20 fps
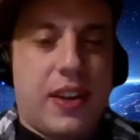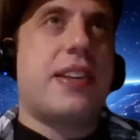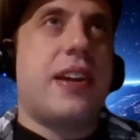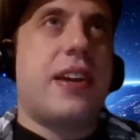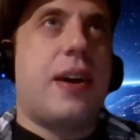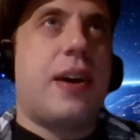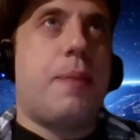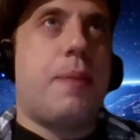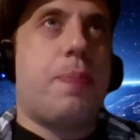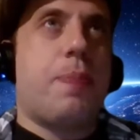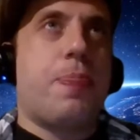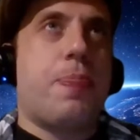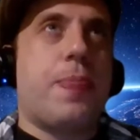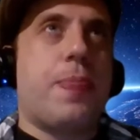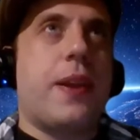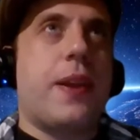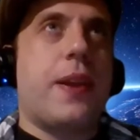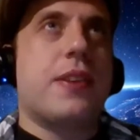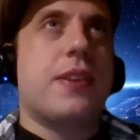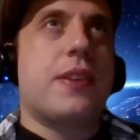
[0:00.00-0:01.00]
it
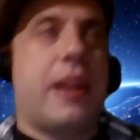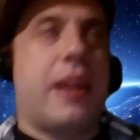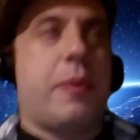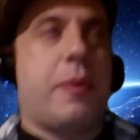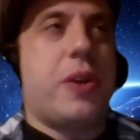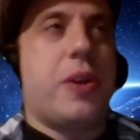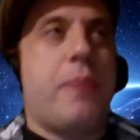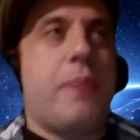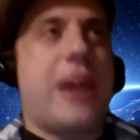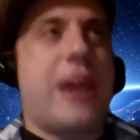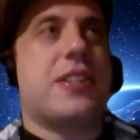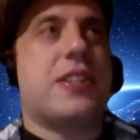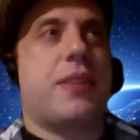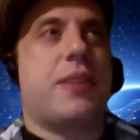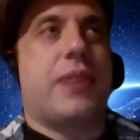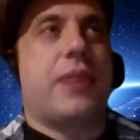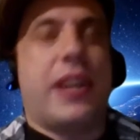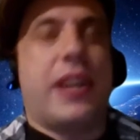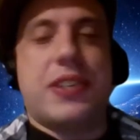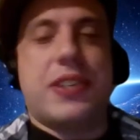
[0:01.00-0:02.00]
it's like when you make
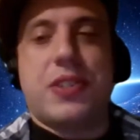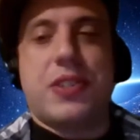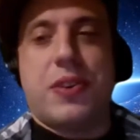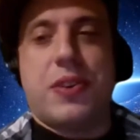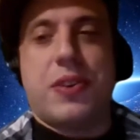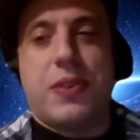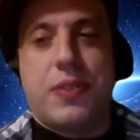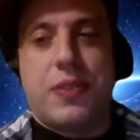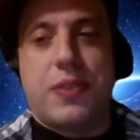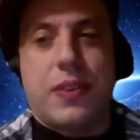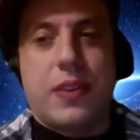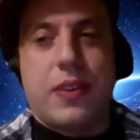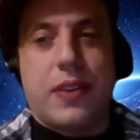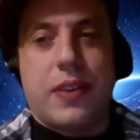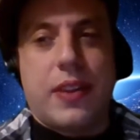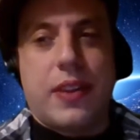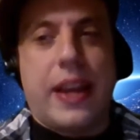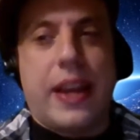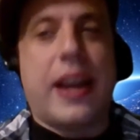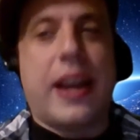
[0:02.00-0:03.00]
something, is there
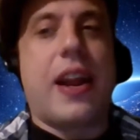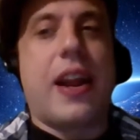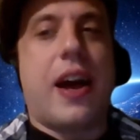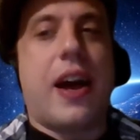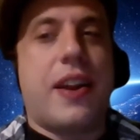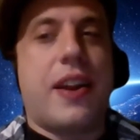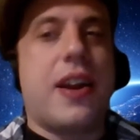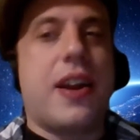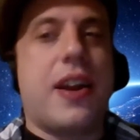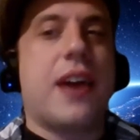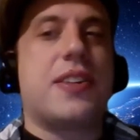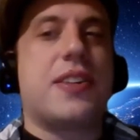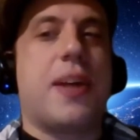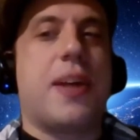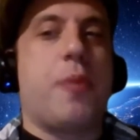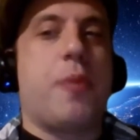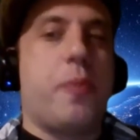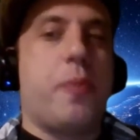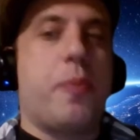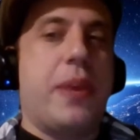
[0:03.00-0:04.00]
like a
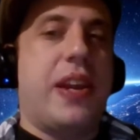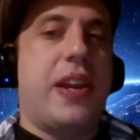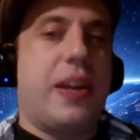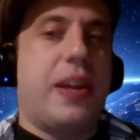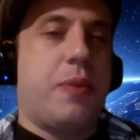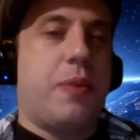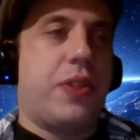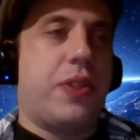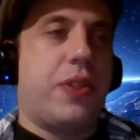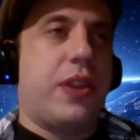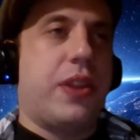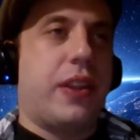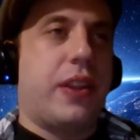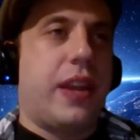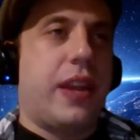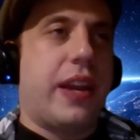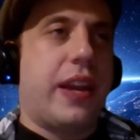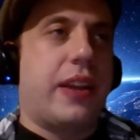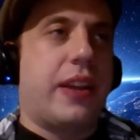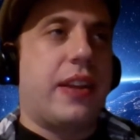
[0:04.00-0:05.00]
double meaning with it?
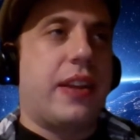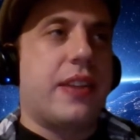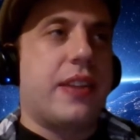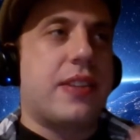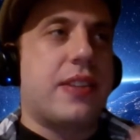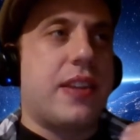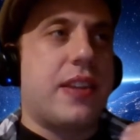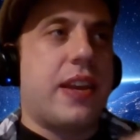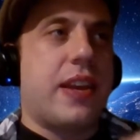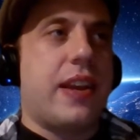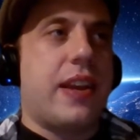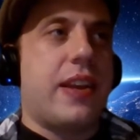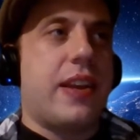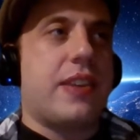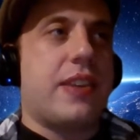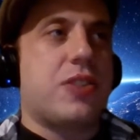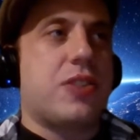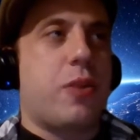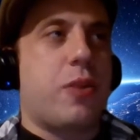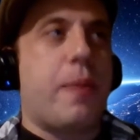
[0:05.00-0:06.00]
Like,
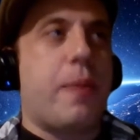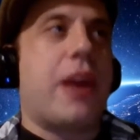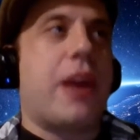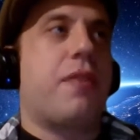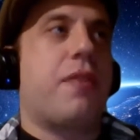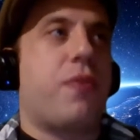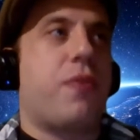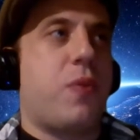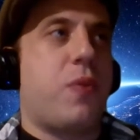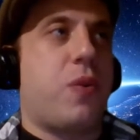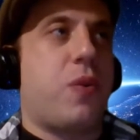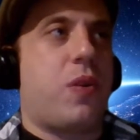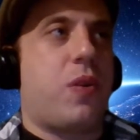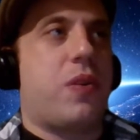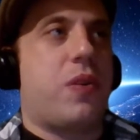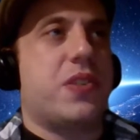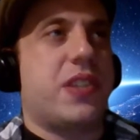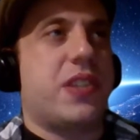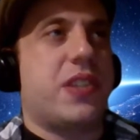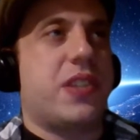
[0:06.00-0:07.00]
is there a metaphor,
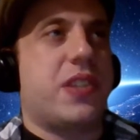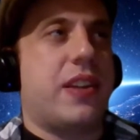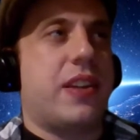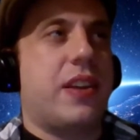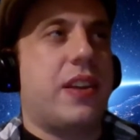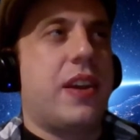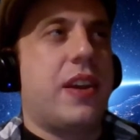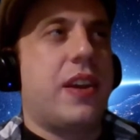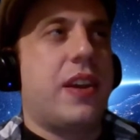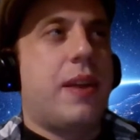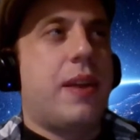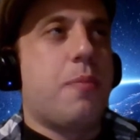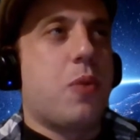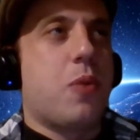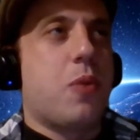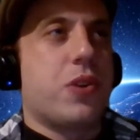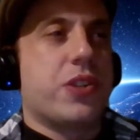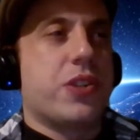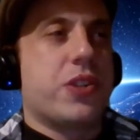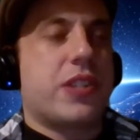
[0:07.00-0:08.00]
or is it
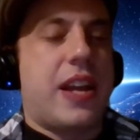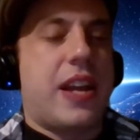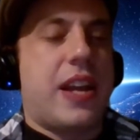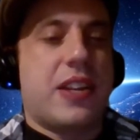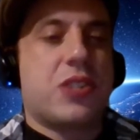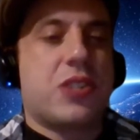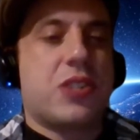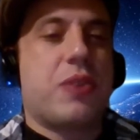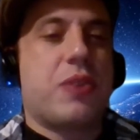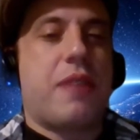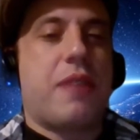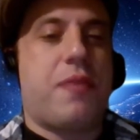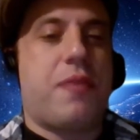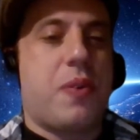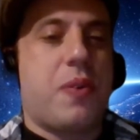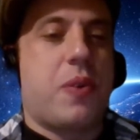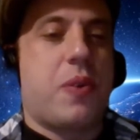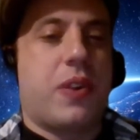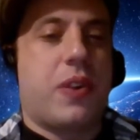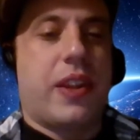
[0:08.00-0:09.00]
more just kind of
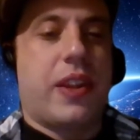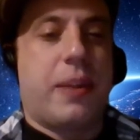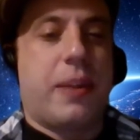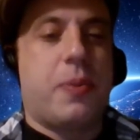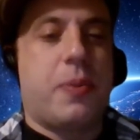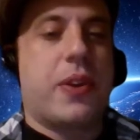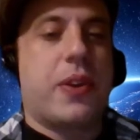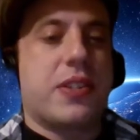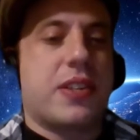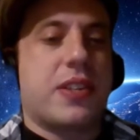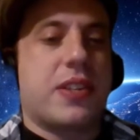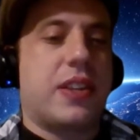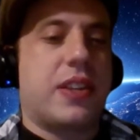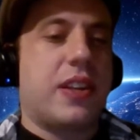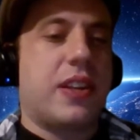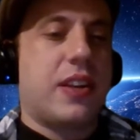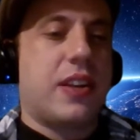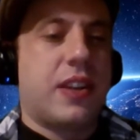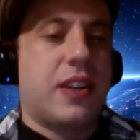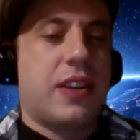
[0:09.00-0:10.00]
straightforward, like putting
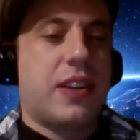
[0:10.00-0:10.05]
something